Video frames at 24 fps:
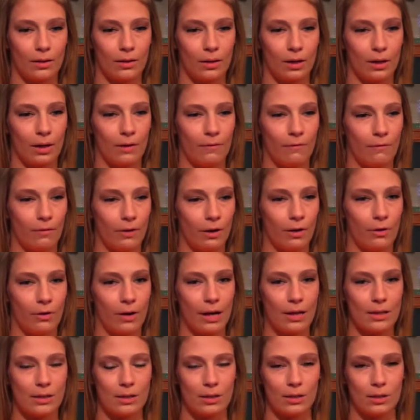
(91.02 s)
done
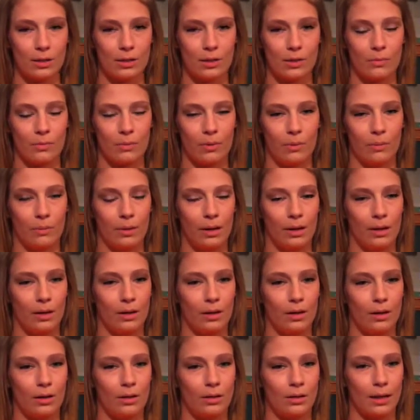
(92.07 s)
fundraisers, we went
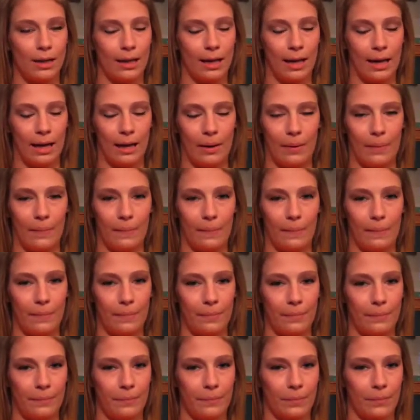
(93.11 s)
to camp.
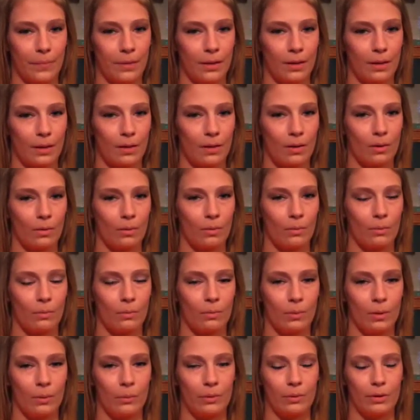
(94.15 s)

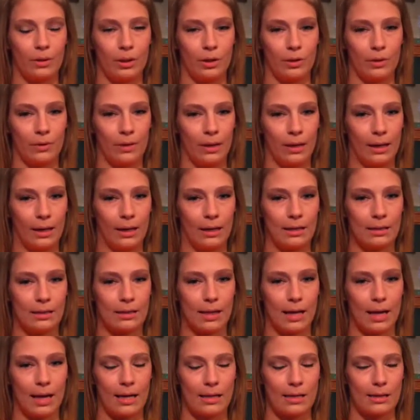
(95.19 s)
We would do
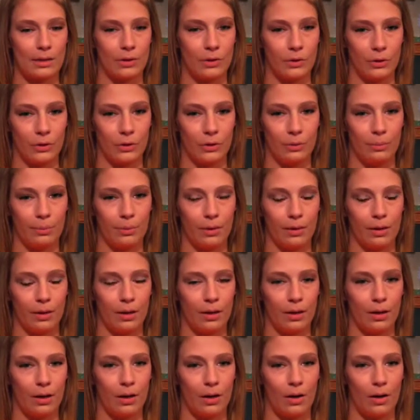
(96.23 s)
things as a group
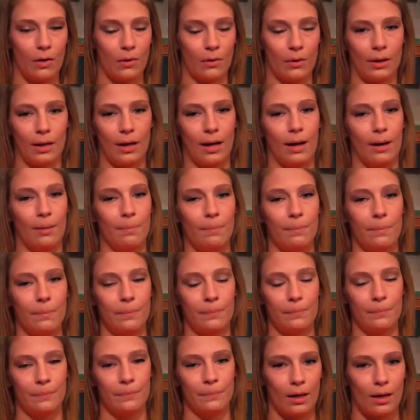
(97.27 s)
all the time.
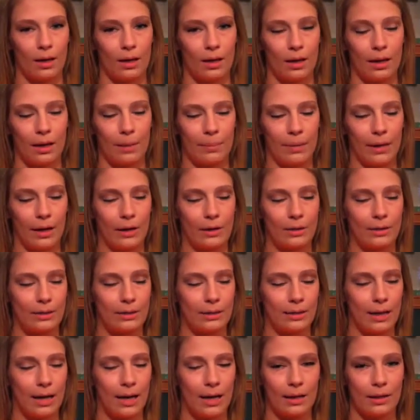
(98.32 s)
In
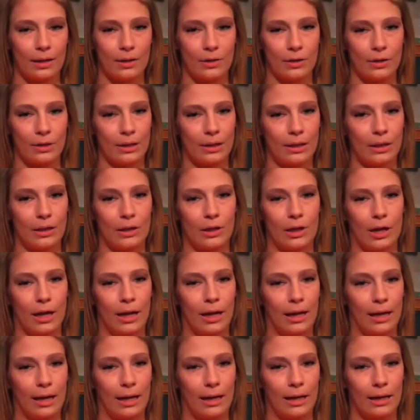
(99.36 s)
about ninth or 10th
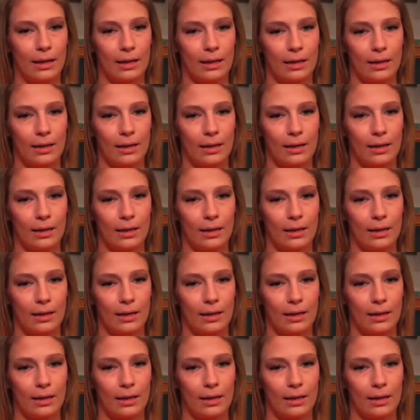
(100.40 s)
grade,